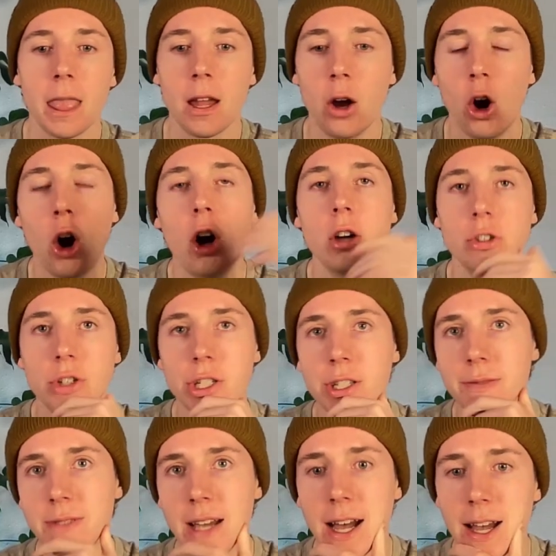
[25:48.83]
hundreds
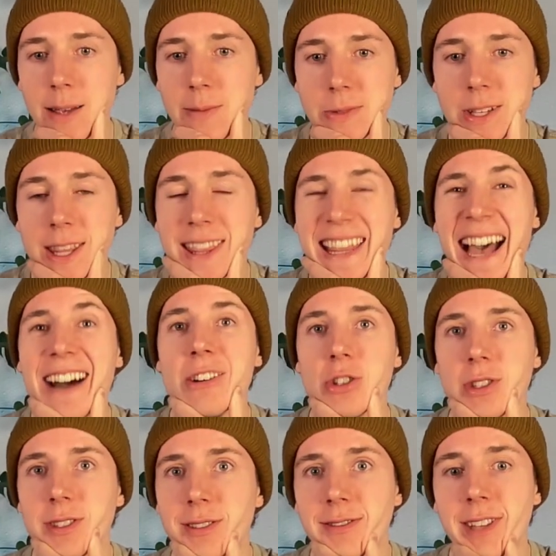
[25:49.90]
of times,
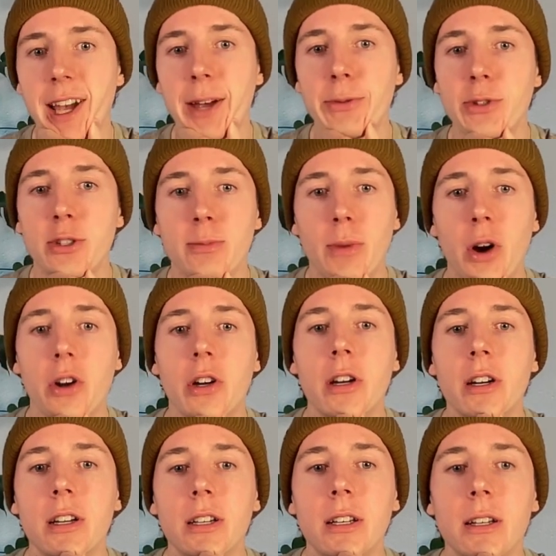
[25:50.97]
thousands of times
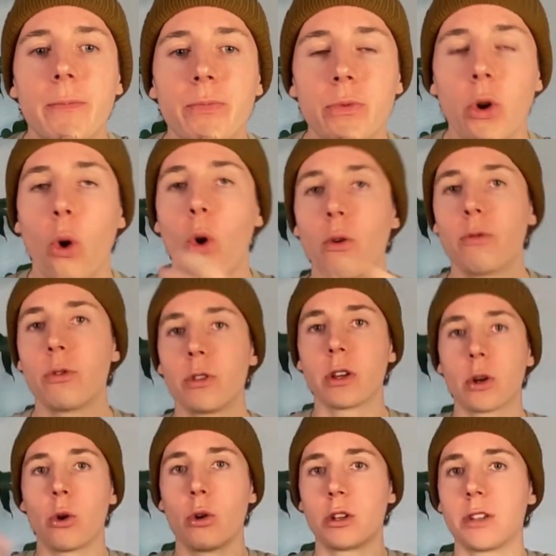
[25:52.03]
smarter over the
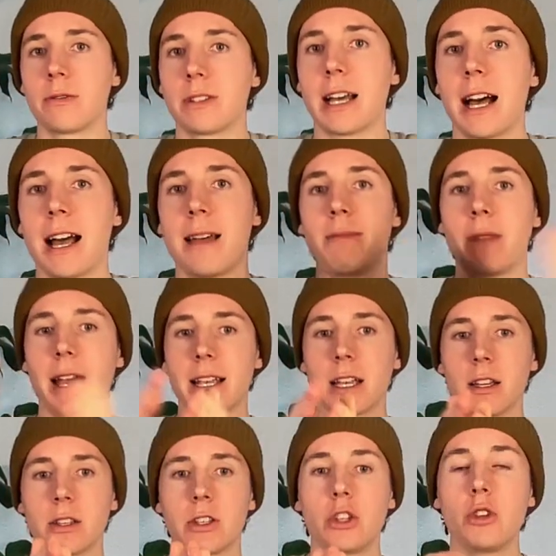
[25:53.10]
course of time, like
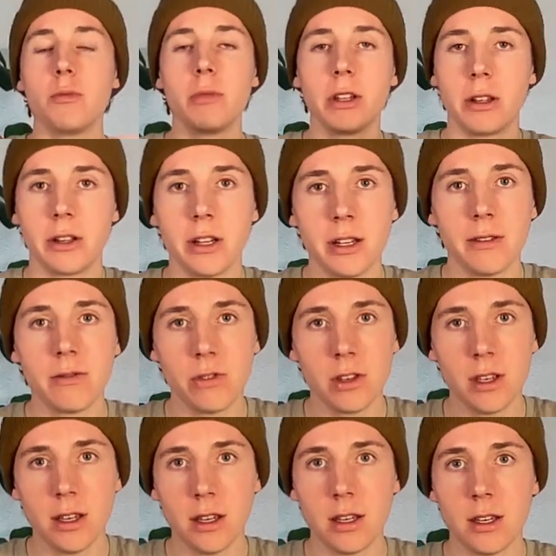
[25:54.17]
cumulatively.